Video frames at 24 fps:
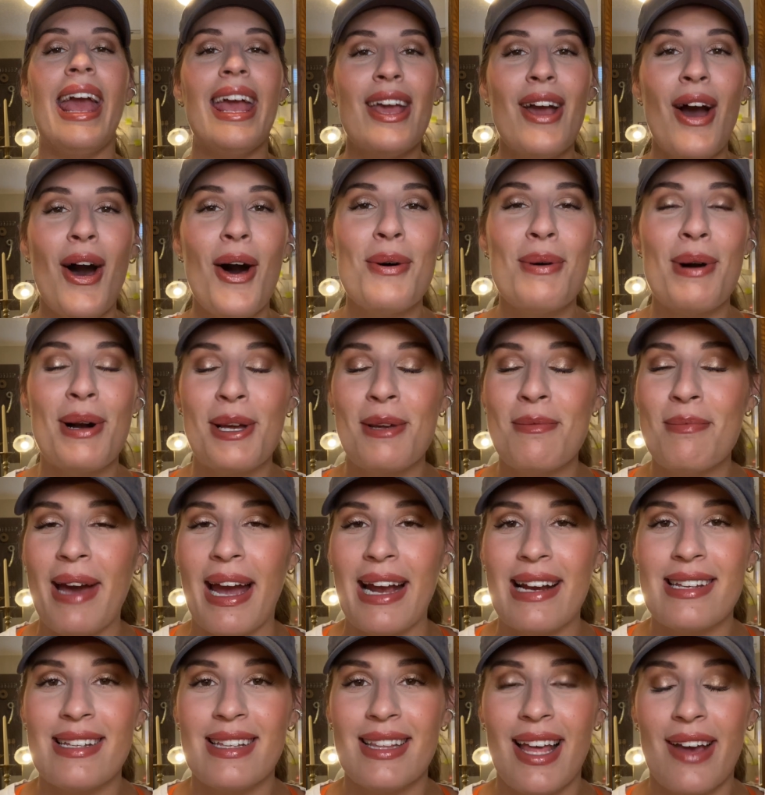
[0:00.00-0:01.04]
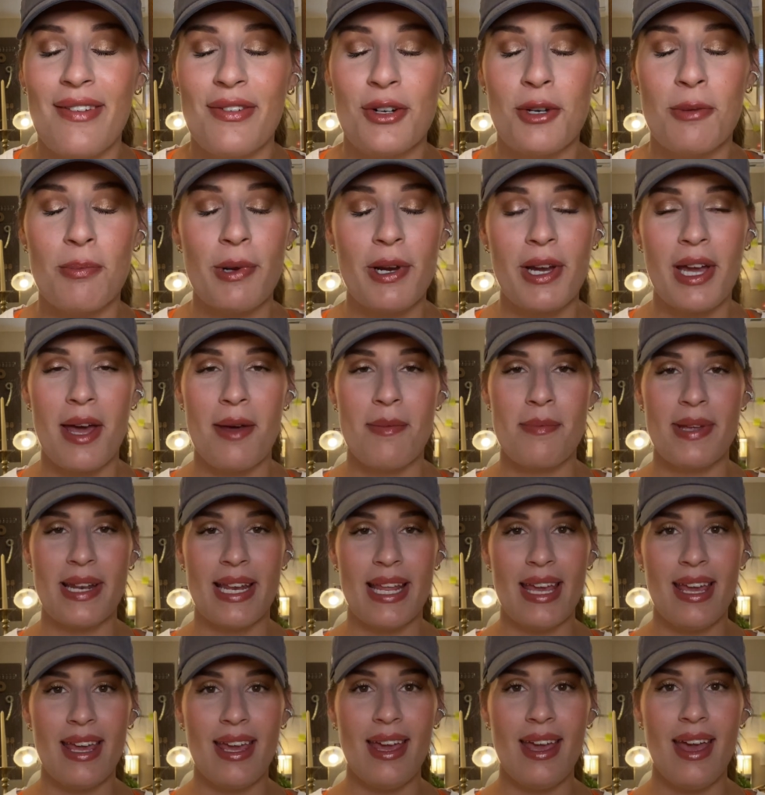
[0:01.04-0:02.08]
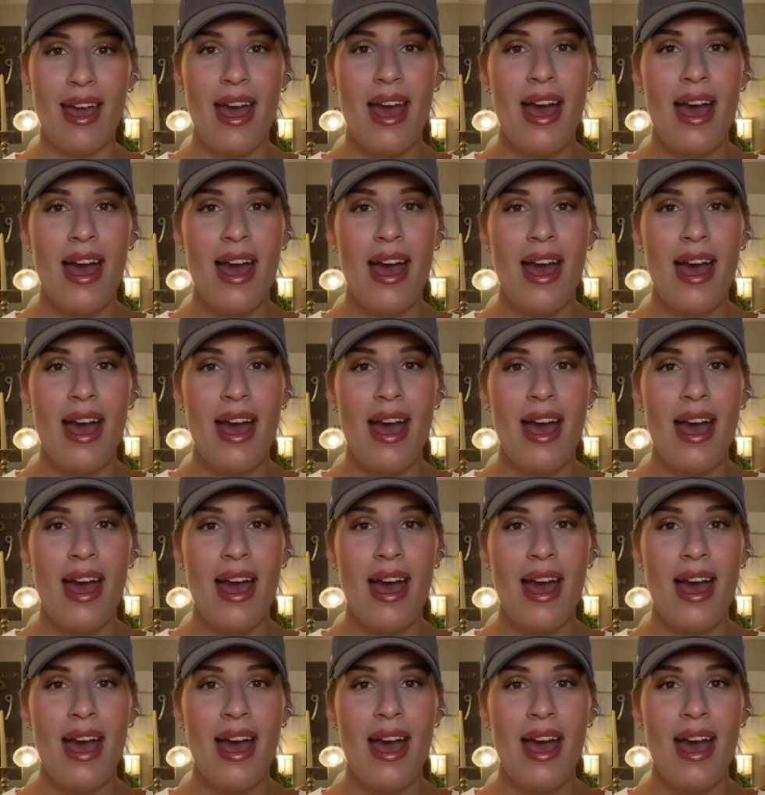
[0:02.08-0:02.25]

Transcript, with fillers: Hey, y'all, welcome back to Lavender Book Company.